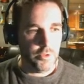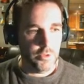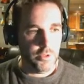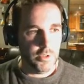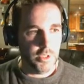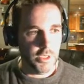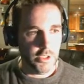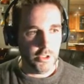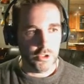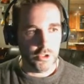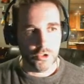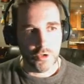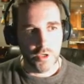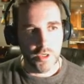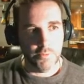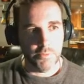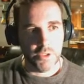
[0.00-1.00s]
like your
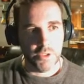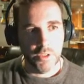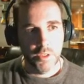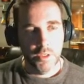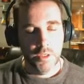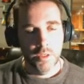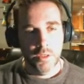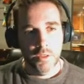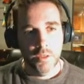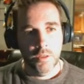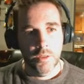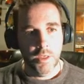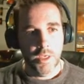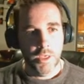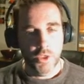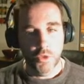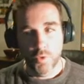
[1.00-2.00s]
scripts,
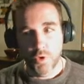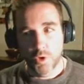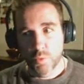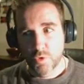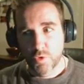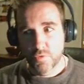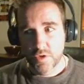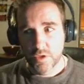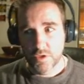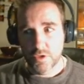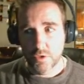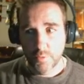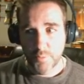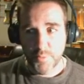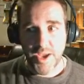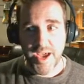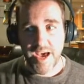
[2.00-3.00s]
and you want to move it into
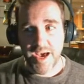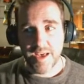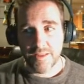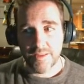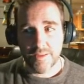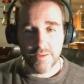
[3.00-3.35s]
a path,